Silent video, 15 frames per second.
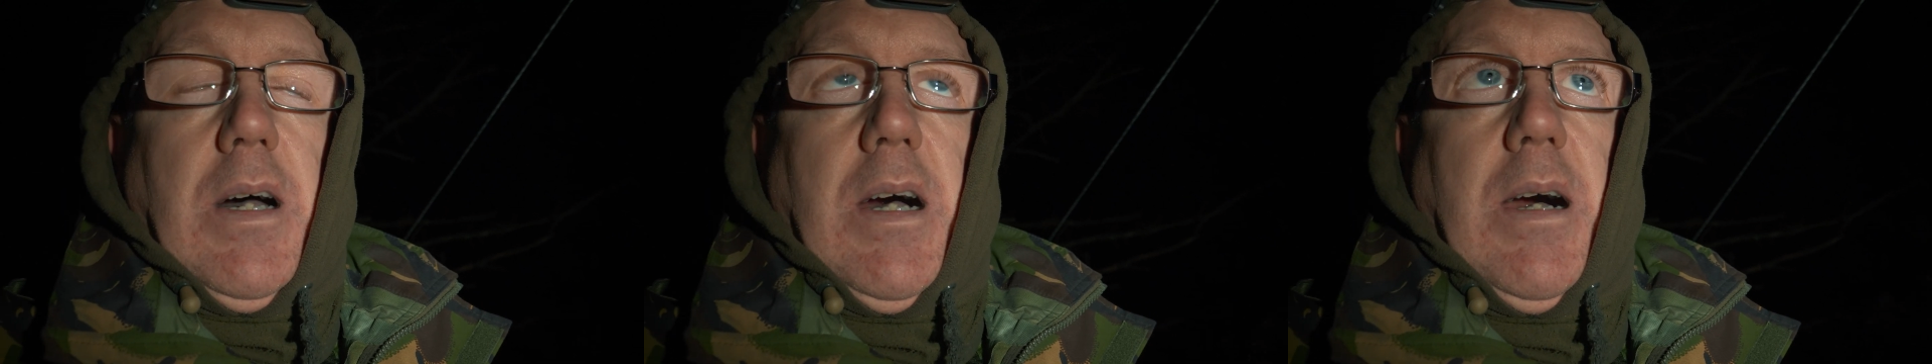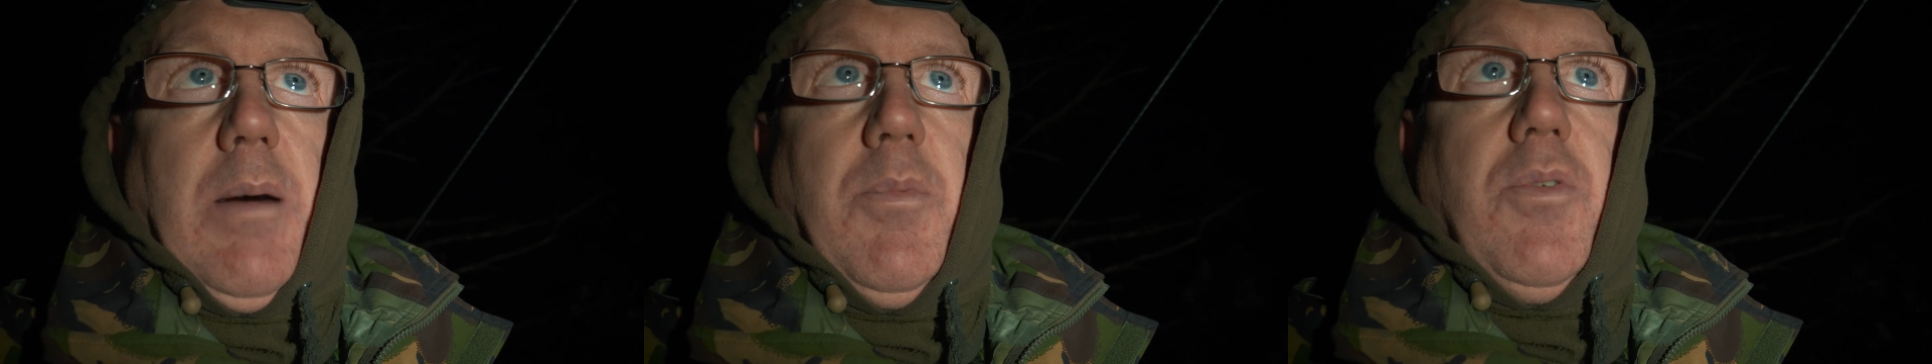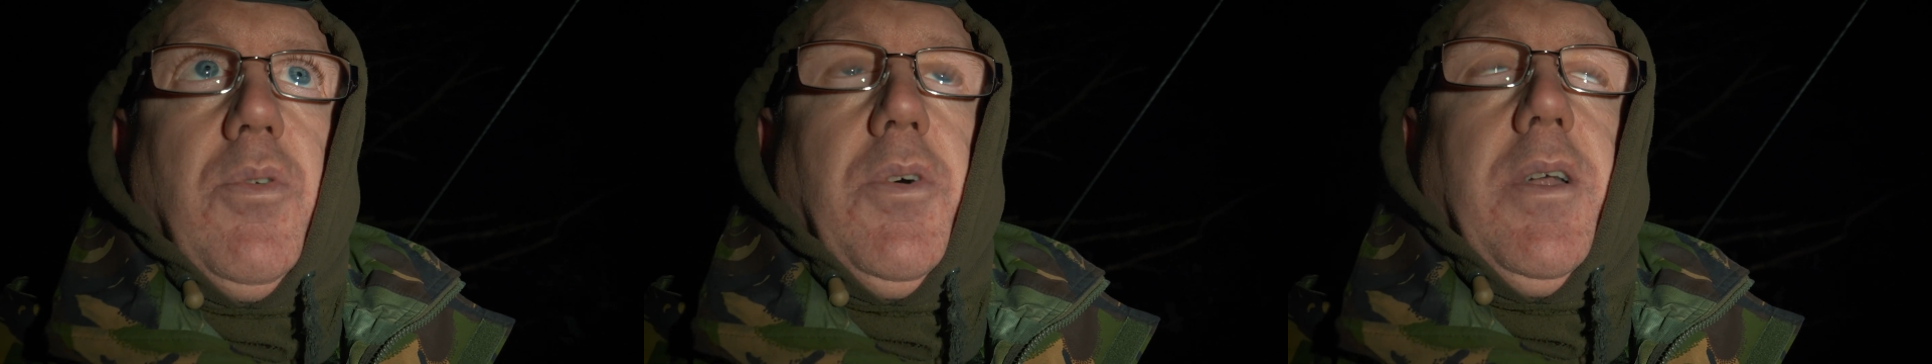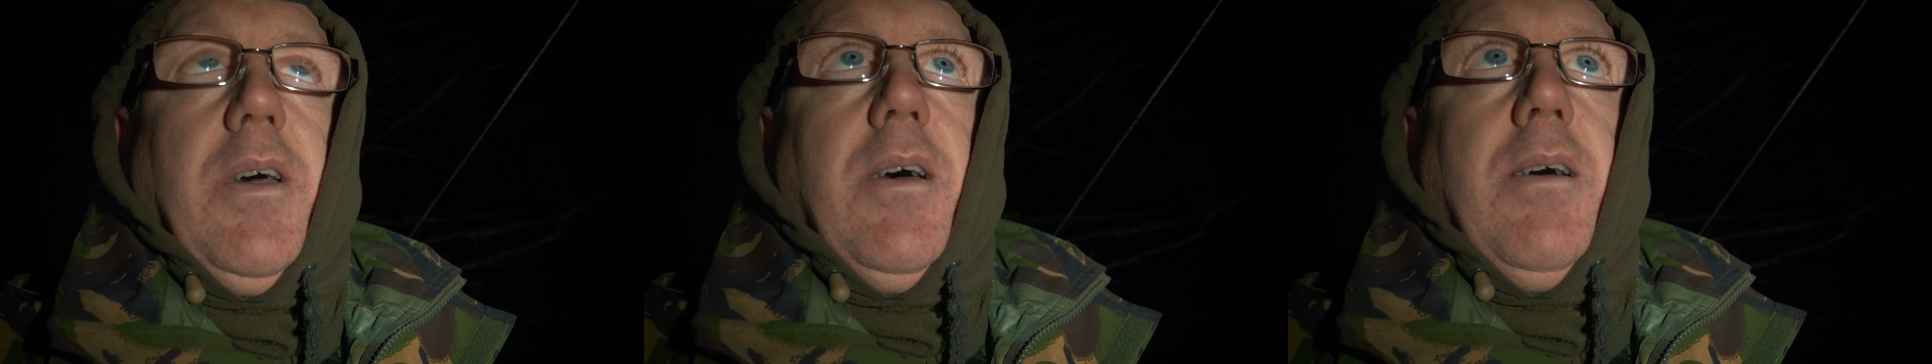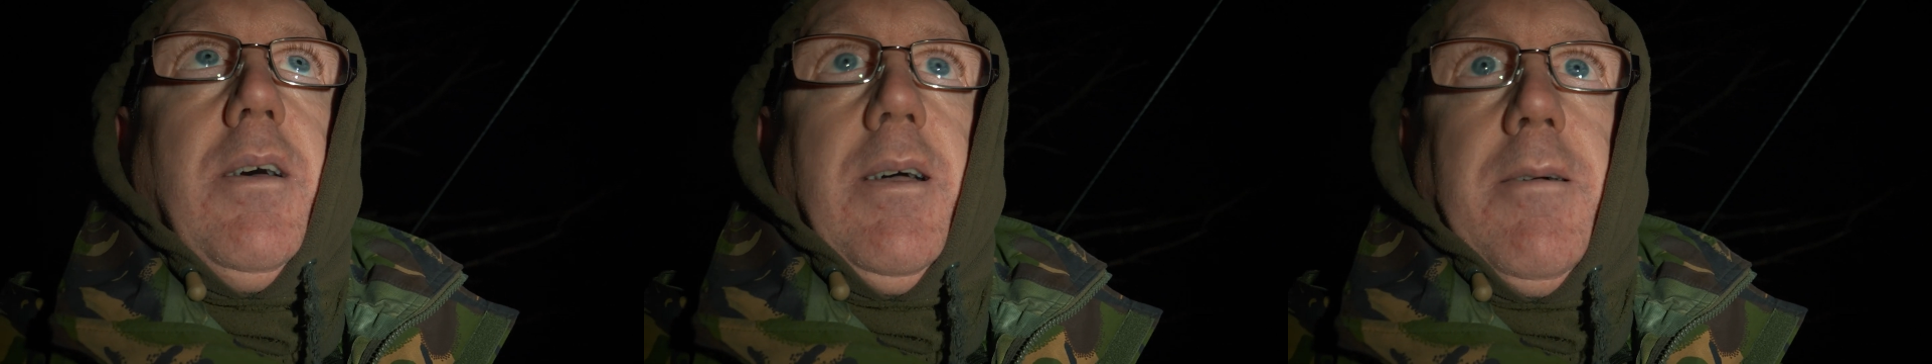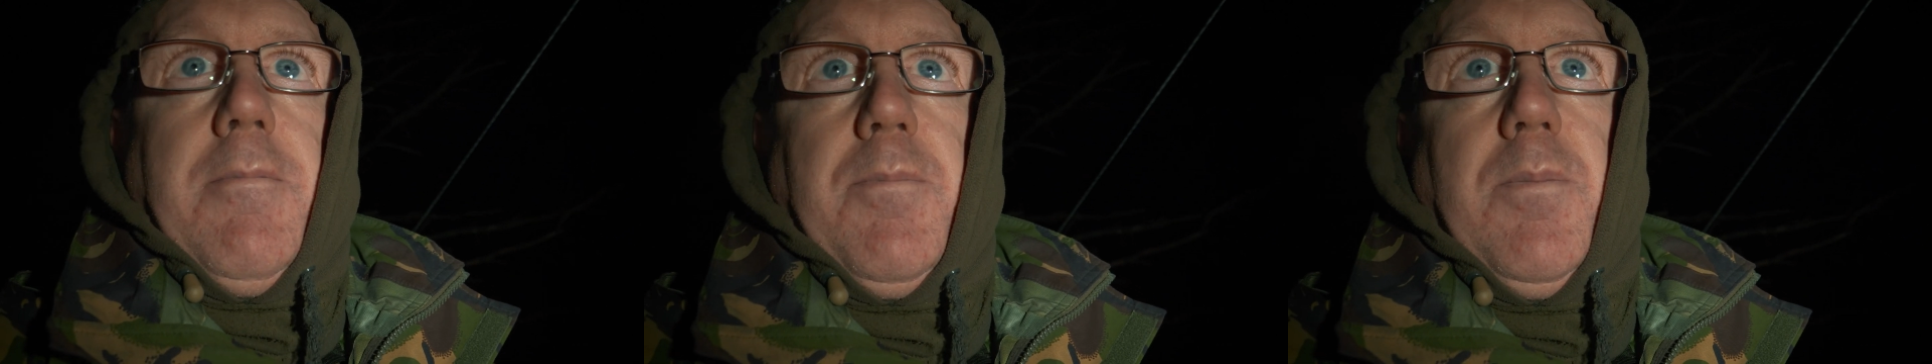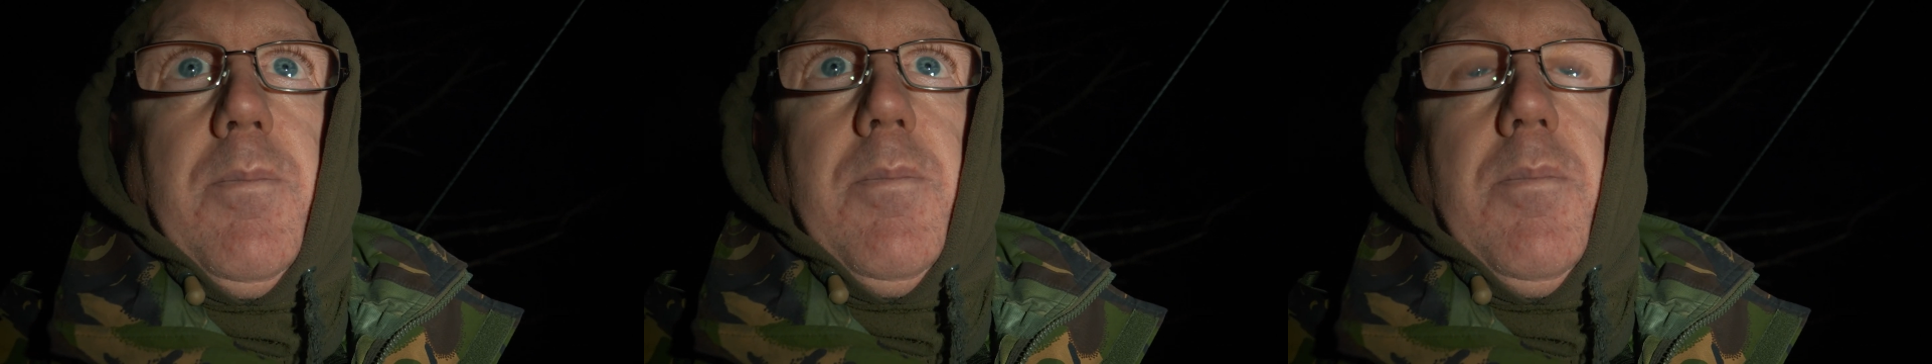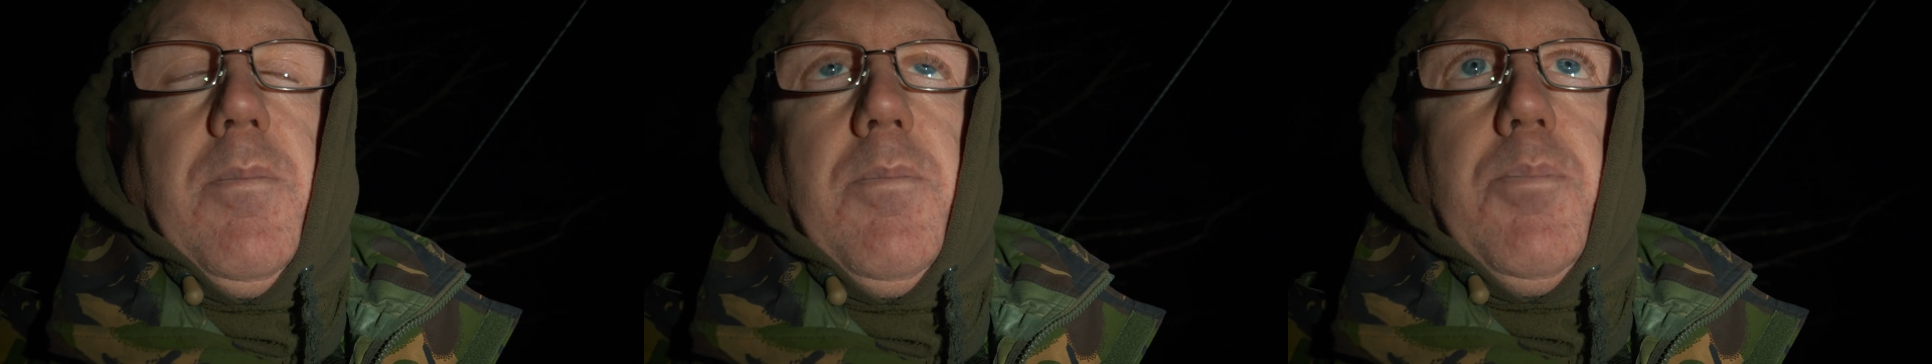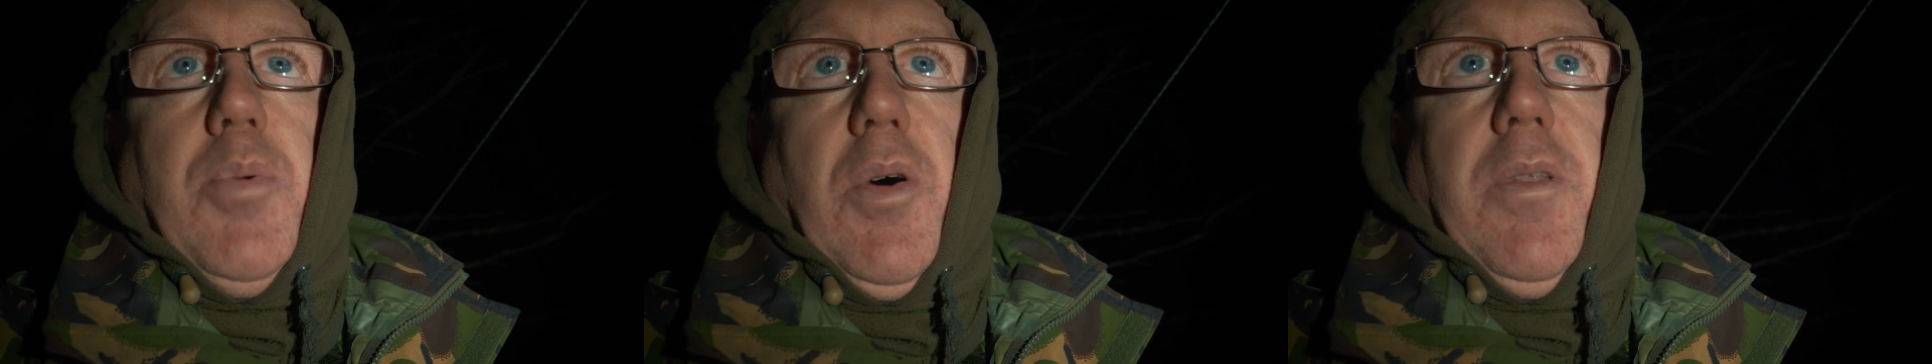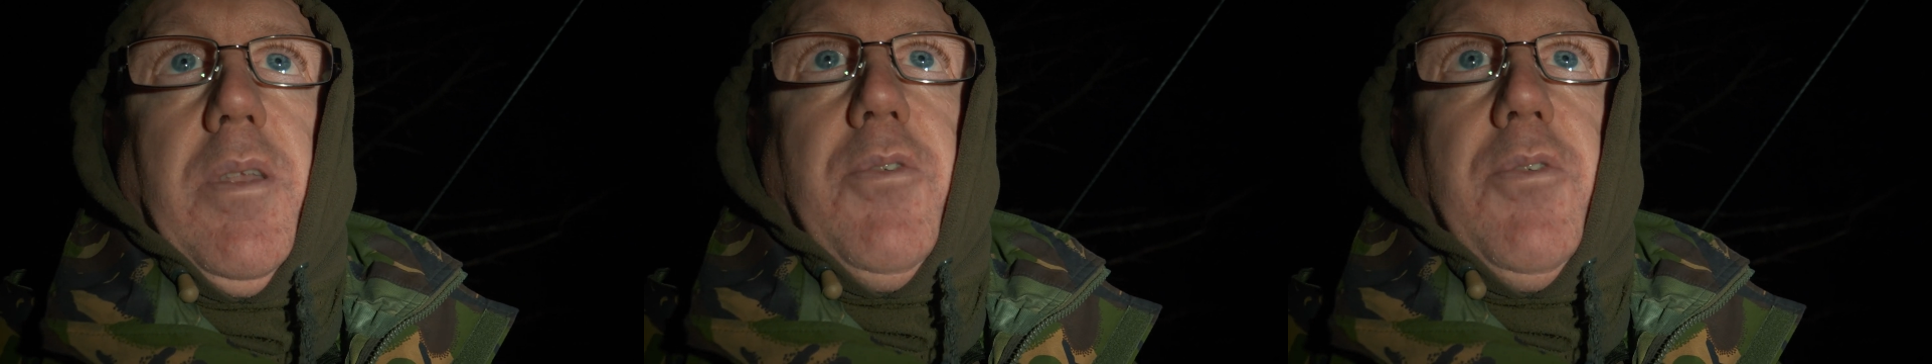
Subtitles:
I'm going to put